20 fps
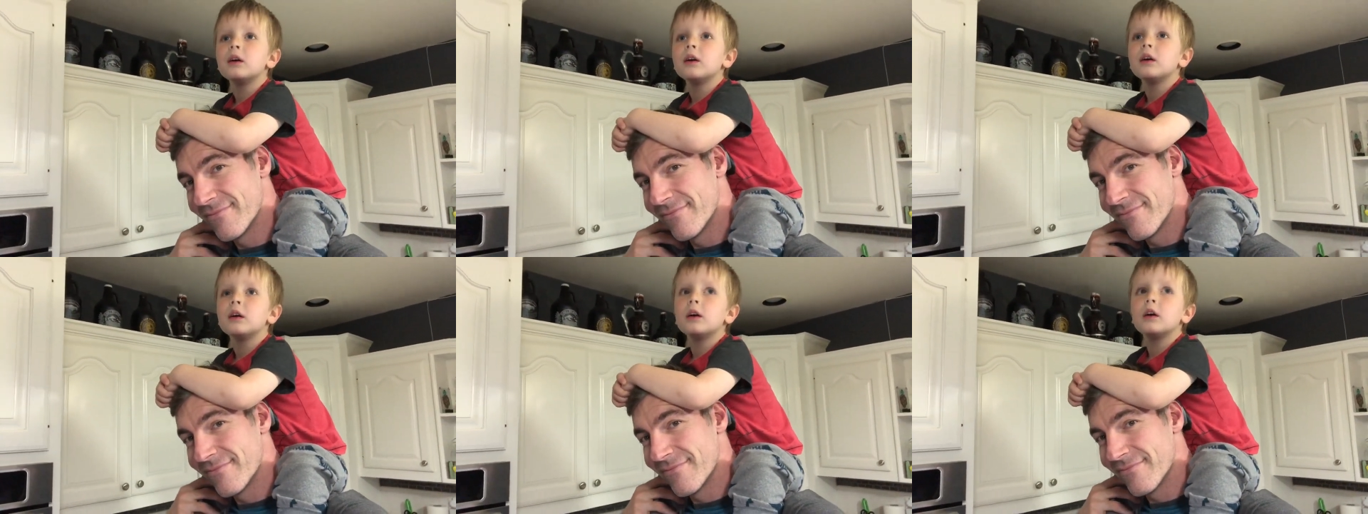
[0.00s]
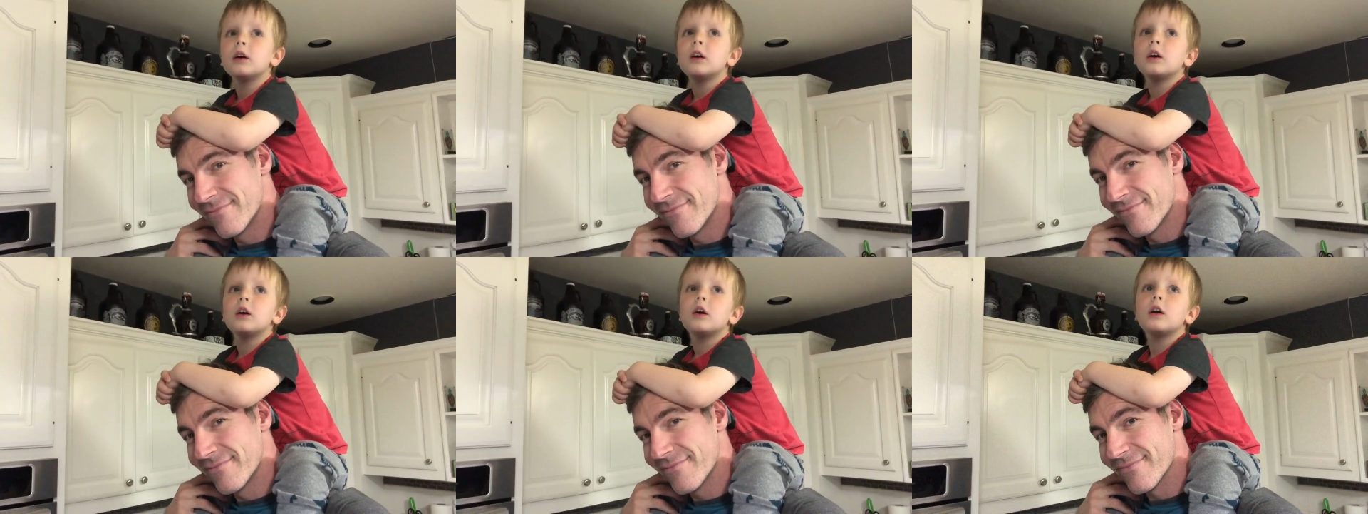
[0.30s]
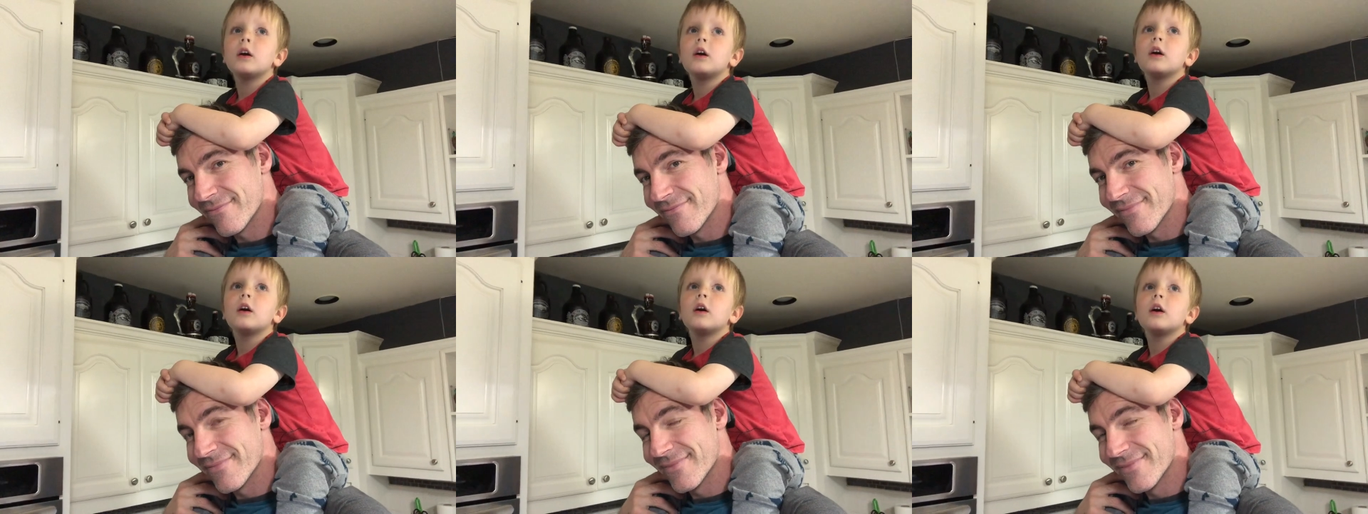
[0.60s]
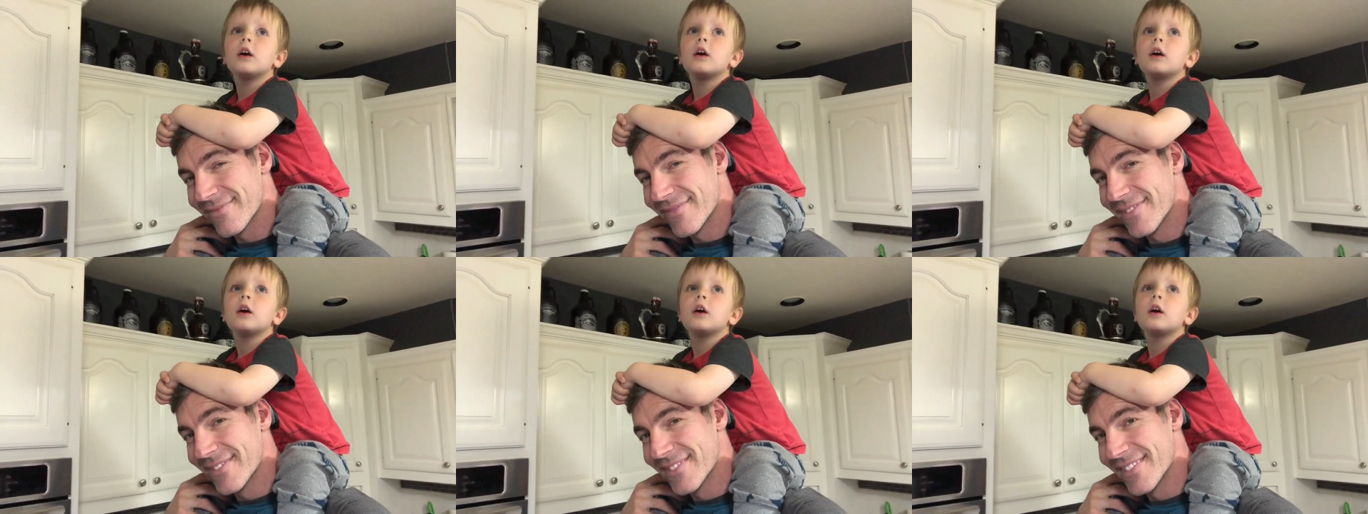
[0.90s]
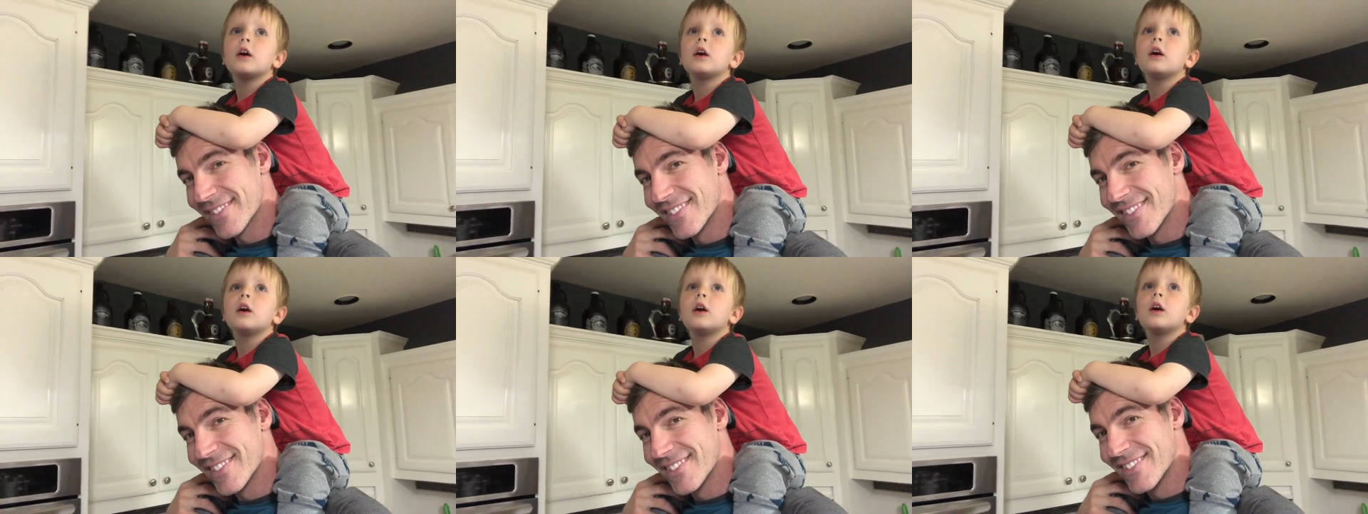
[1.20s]

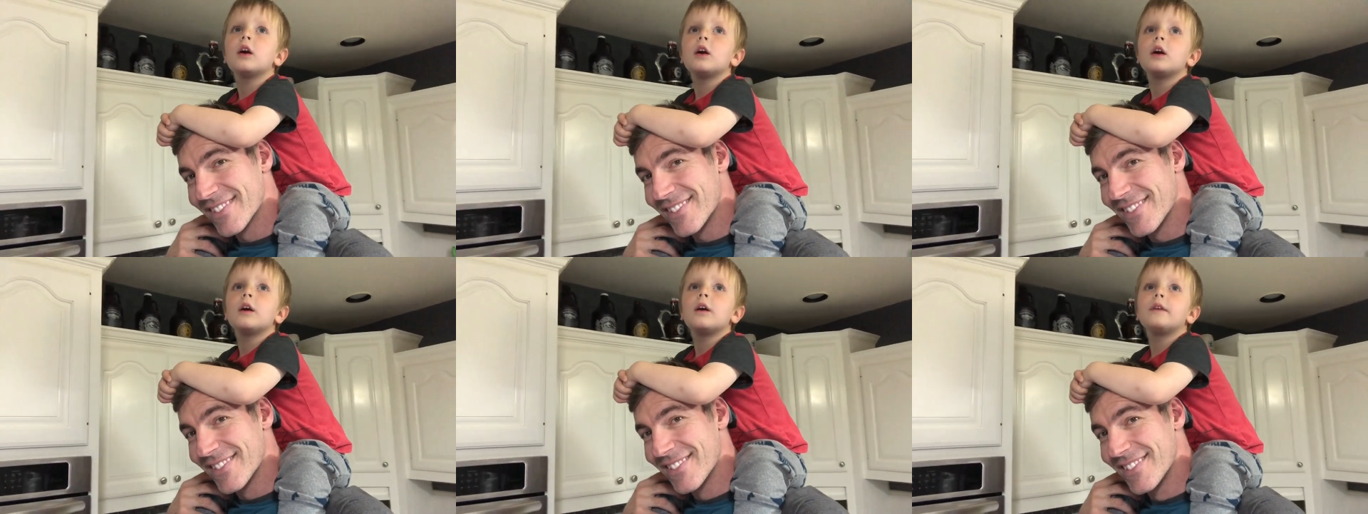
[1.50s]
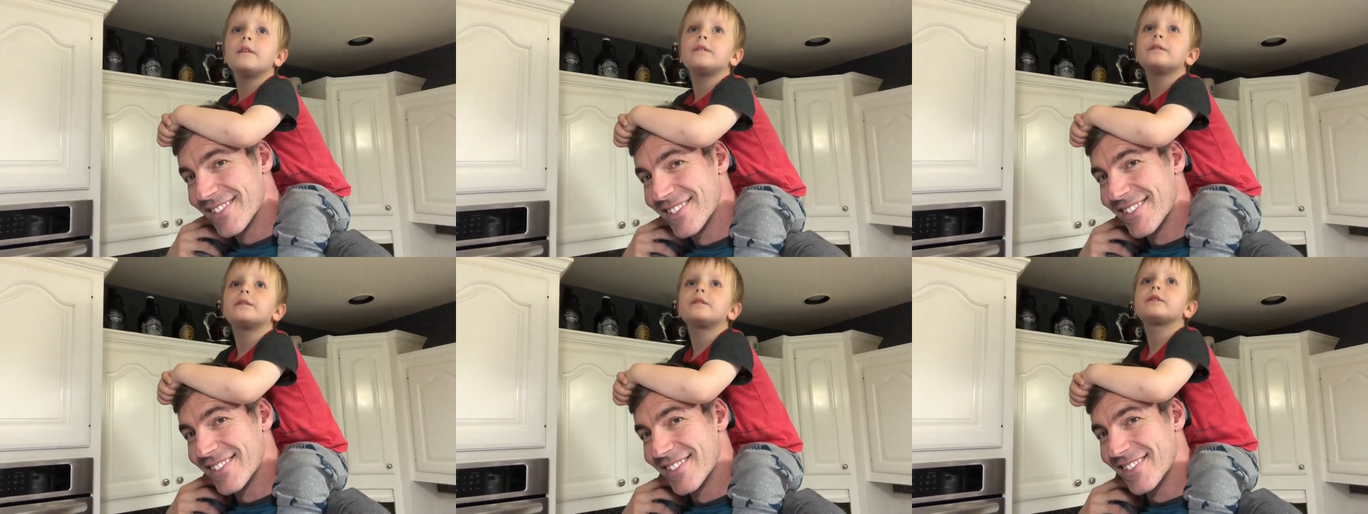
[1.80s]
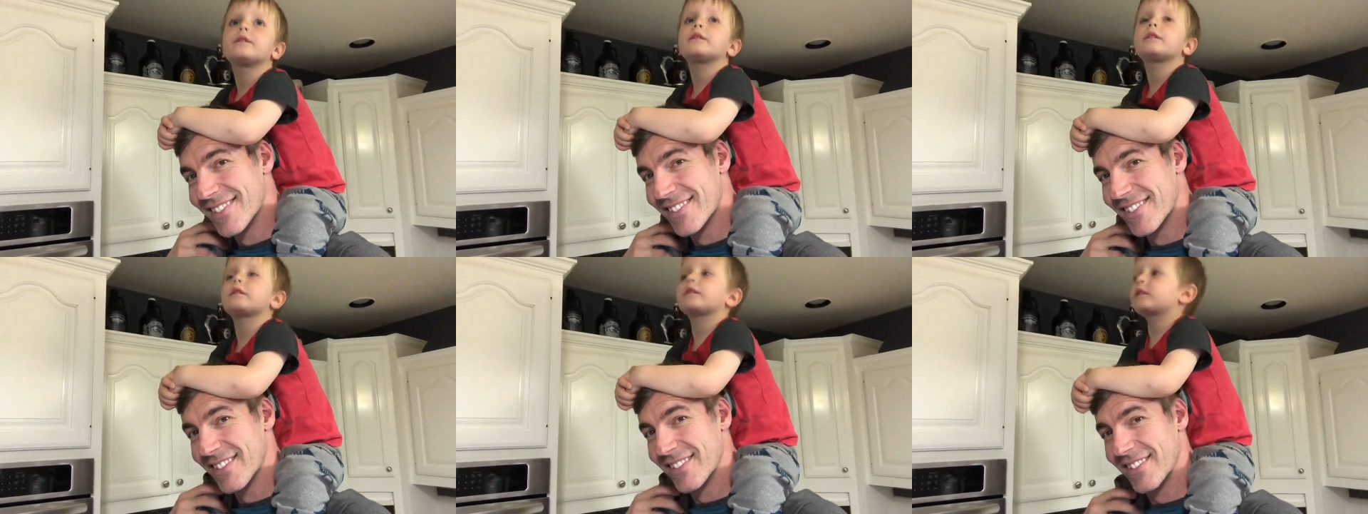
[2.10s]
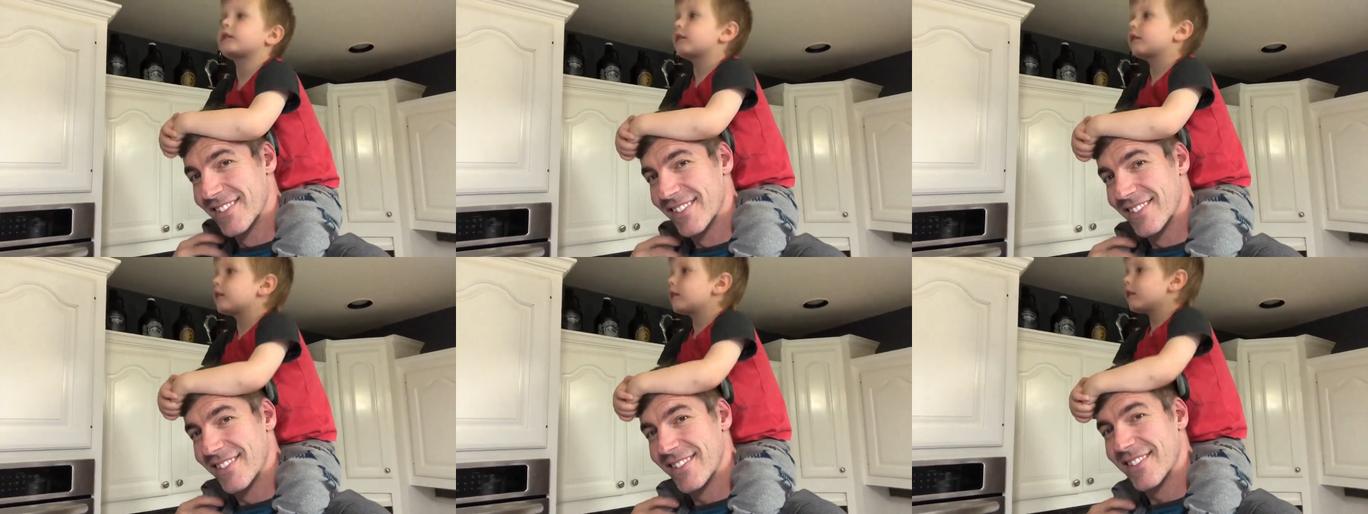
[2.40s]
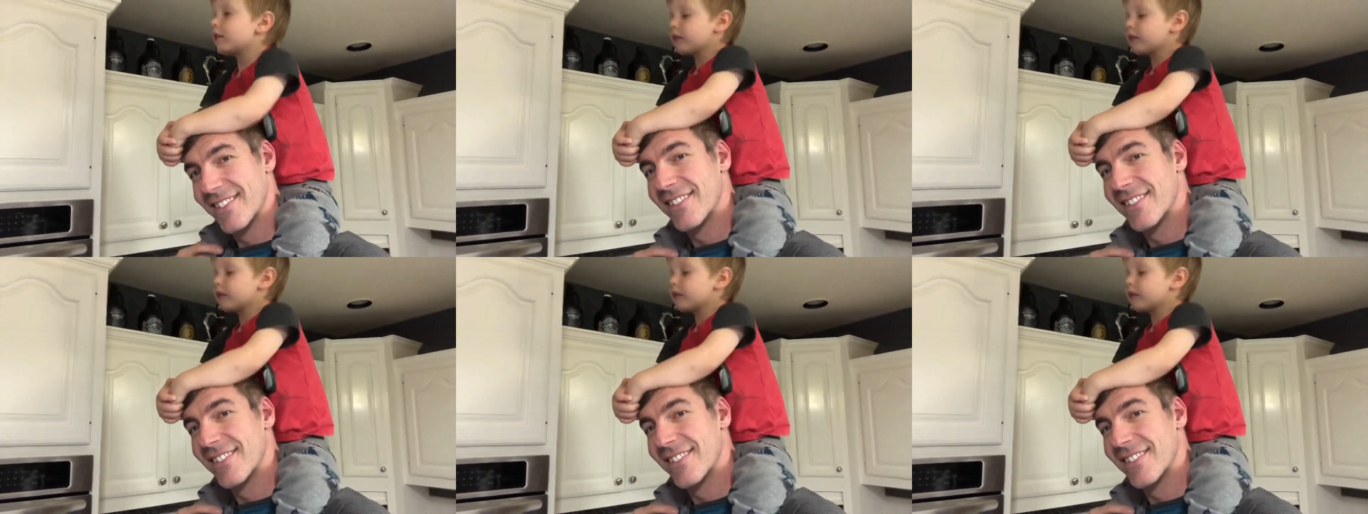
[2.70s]
(no one is talking)